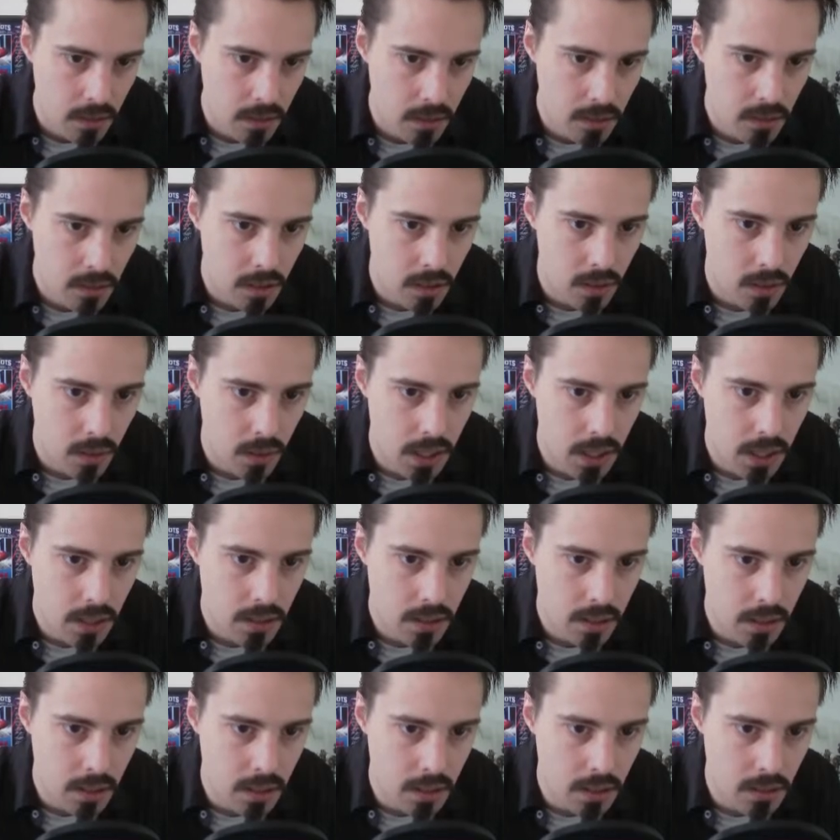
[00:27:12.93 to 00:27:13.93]
So
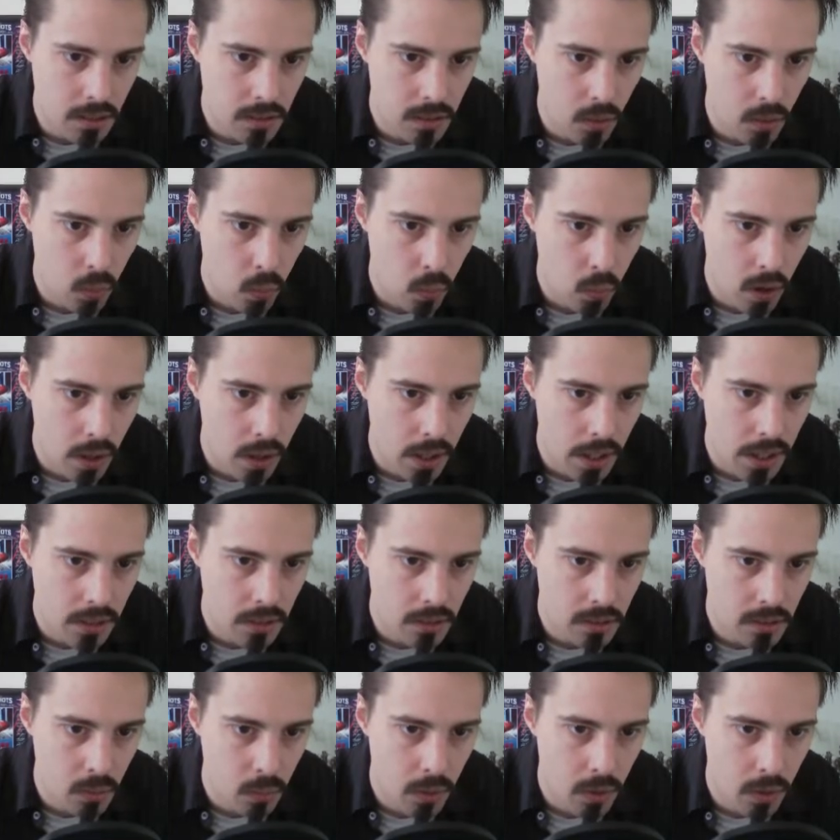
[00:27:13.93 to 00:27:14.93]
it is Y.
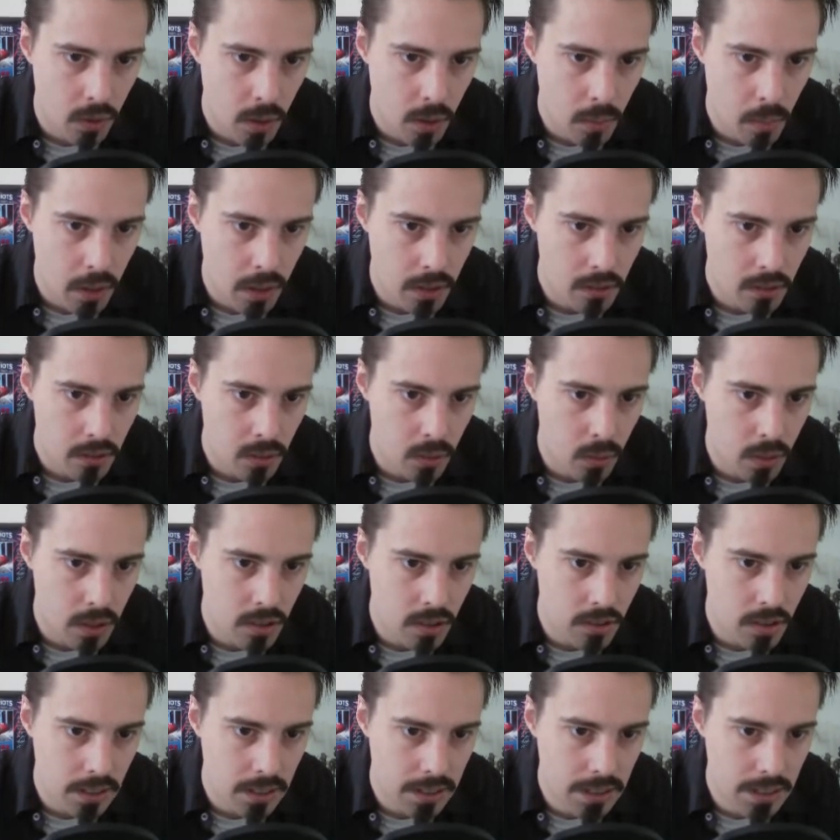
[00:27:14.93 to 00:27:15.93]
So we're on the bicycle,
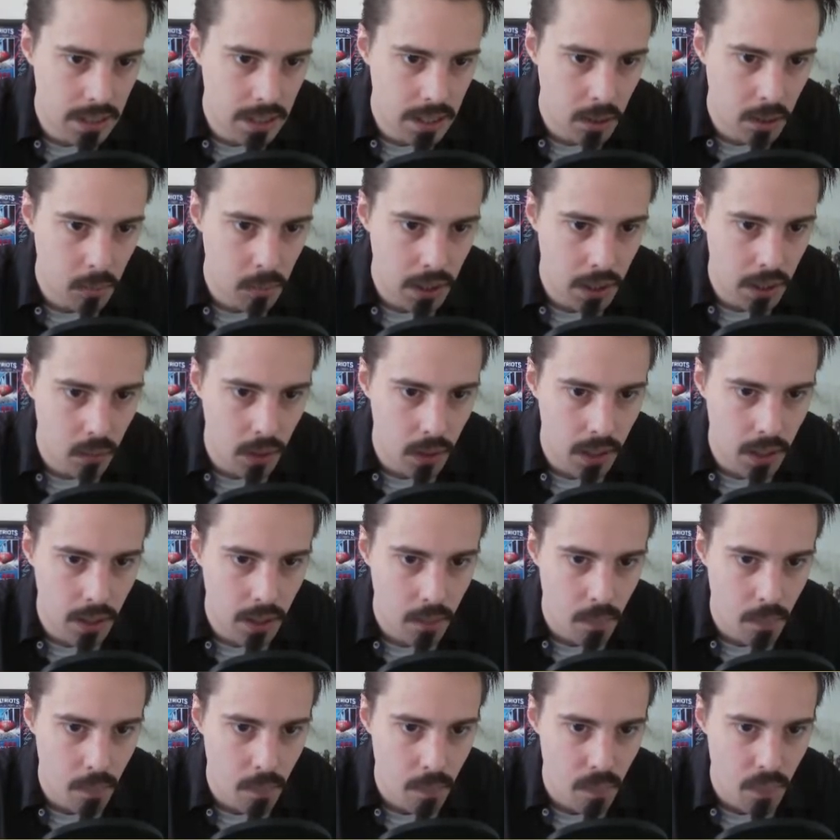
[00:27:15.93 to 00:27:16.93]
which is a little bit quicker.
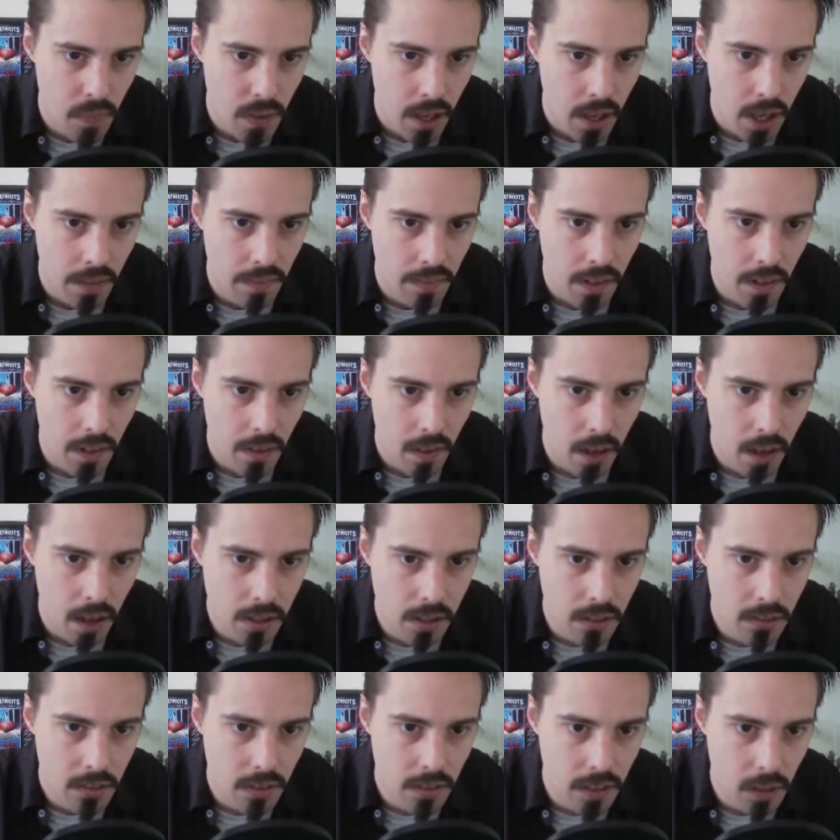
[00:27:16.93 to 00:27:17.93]
And then the
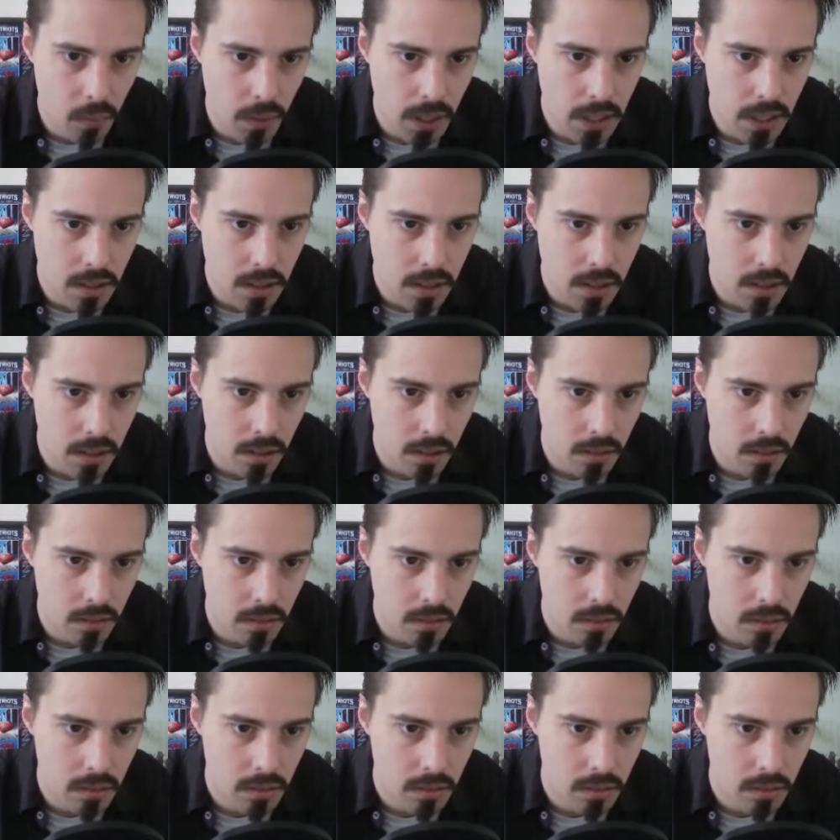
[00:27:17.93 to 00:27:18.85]
last thing we need to do...